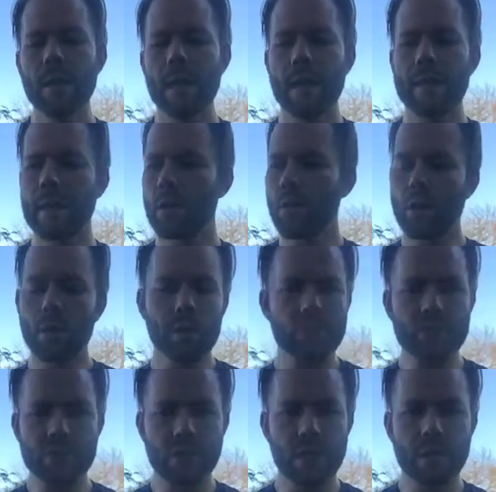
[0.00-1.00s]
and then all of
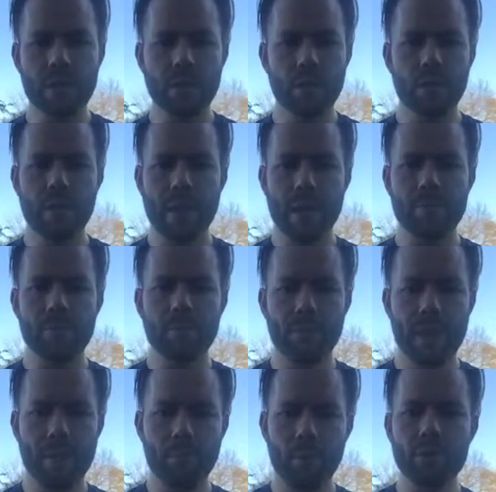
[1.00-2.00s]
a sudden
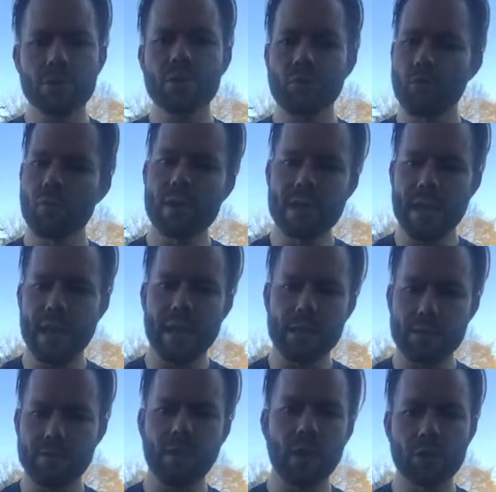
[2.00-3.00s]
that person
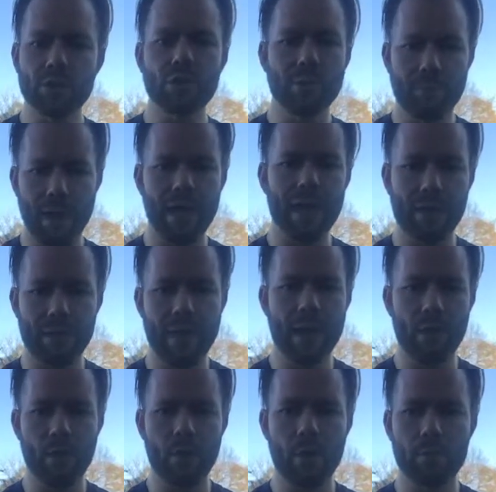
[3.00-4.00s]
regains function back in
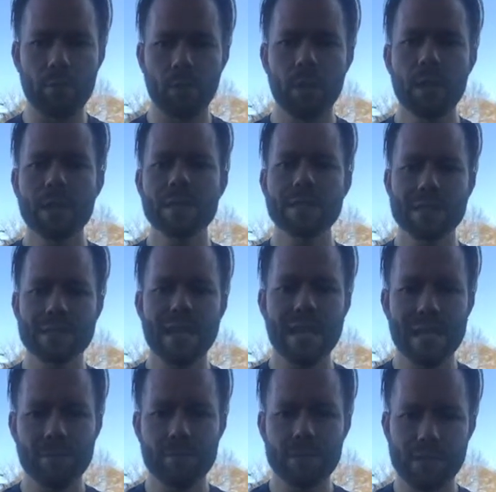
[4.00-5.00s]
that arm.
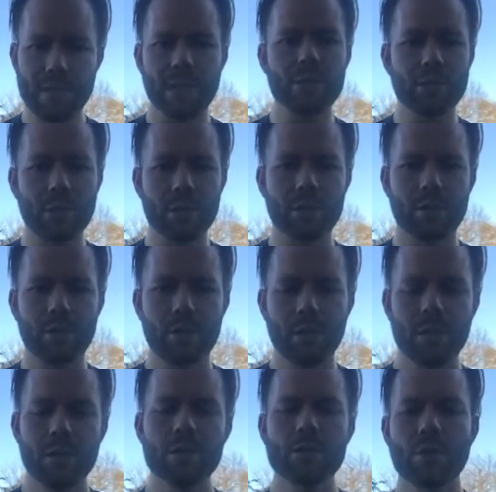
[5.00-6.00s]
Same session.
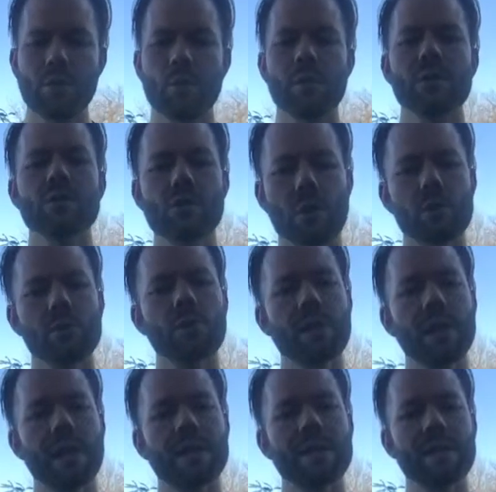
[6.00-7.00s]
So when you start
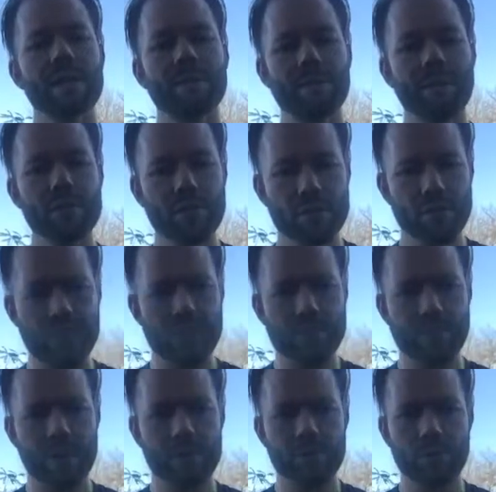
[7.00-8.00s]
looking at the efficiency
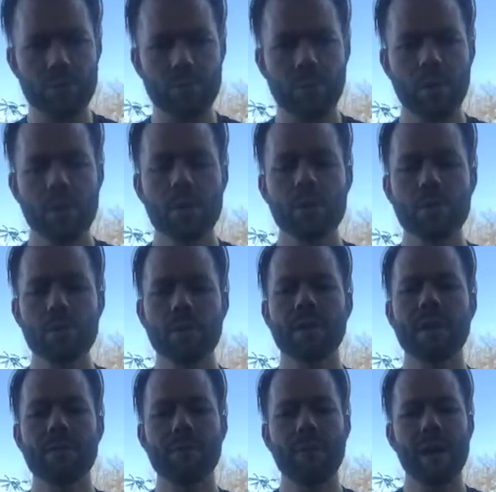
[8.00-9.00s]
spectrum, you can
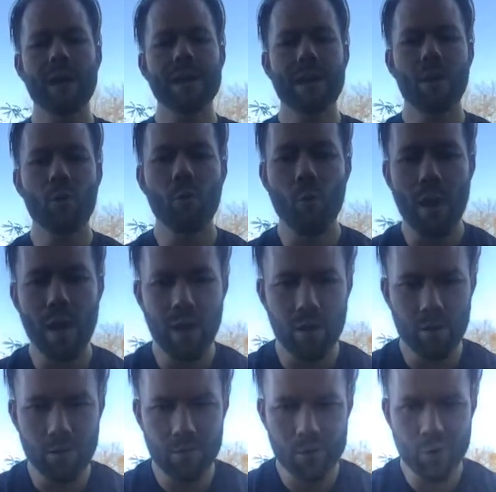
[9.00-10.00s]
then find out
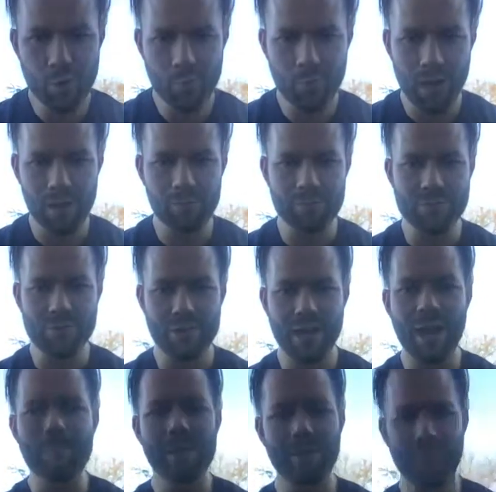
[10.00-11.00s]
where your problems are
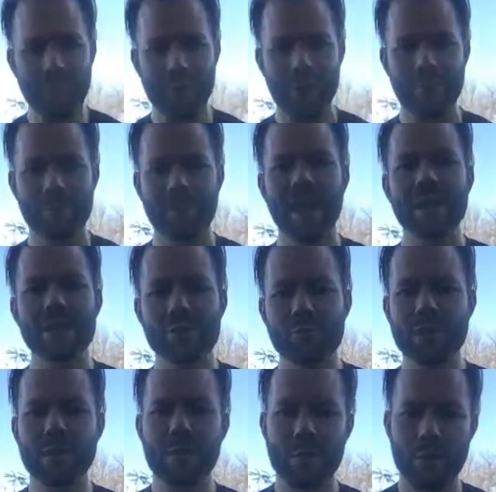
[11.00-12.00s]
coming from and
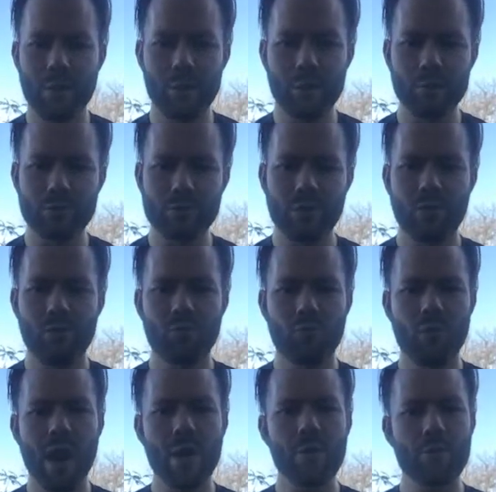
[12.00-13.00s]
treat those
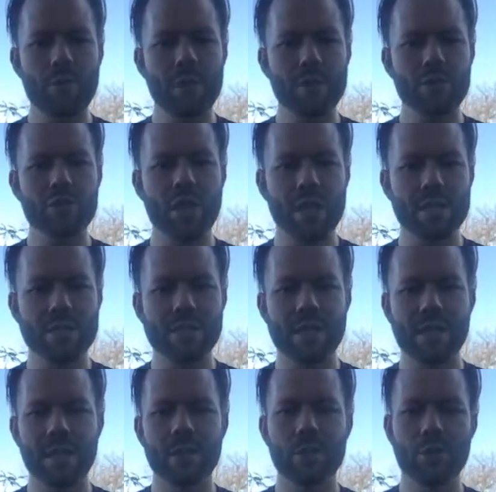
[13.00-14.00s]
rather than
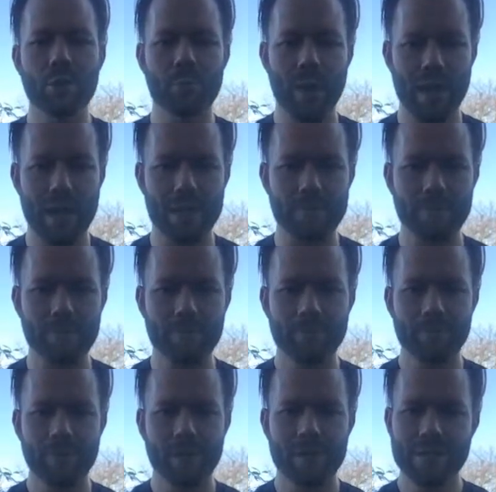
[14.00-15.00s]
chasing your pain.
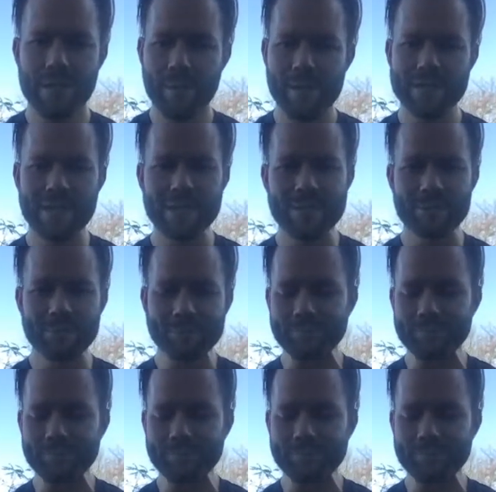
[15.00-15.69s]
Does that make sense?